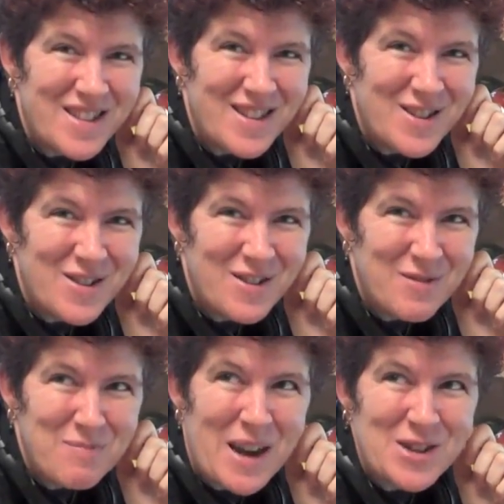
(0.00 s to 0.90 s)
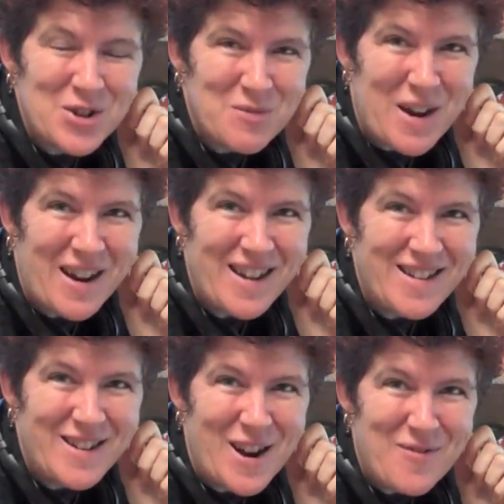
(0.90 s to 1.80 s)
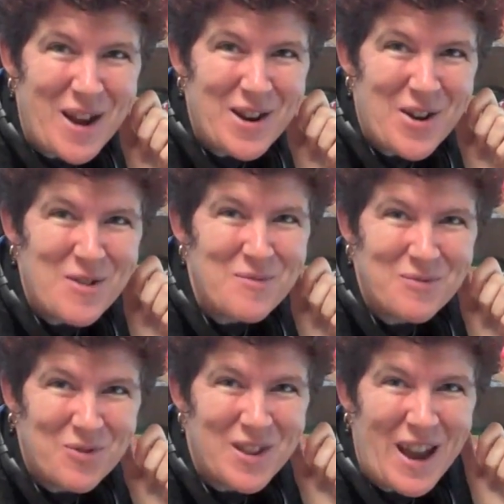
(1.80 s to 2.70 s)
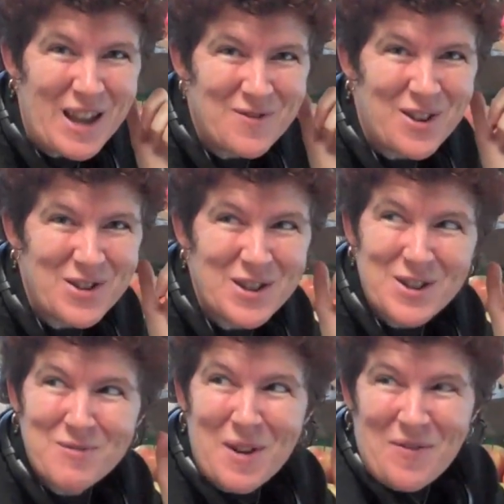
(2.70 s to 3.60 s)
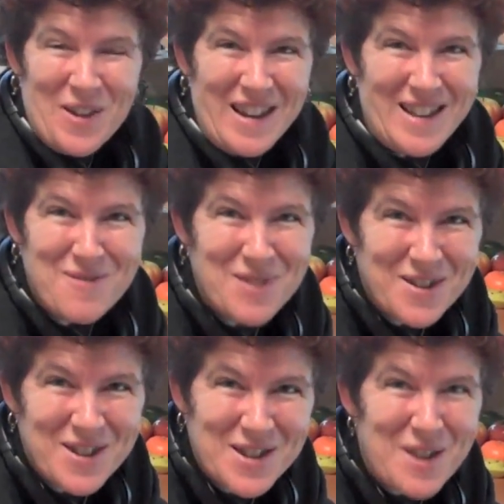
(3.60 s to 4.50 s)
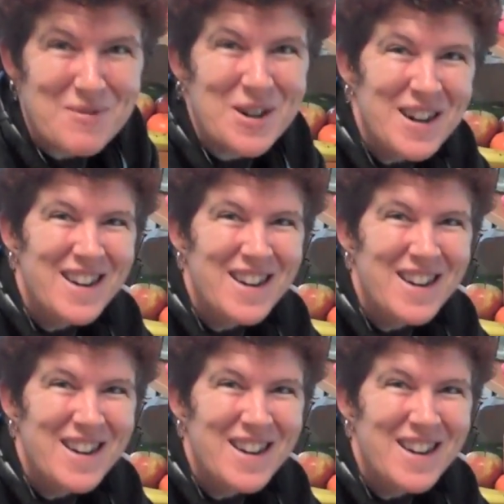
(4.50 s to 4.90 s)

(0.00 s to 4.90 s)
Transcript: in the pasture behind it and I ran home with the asphalt sticking to my feet in the middle of the summer.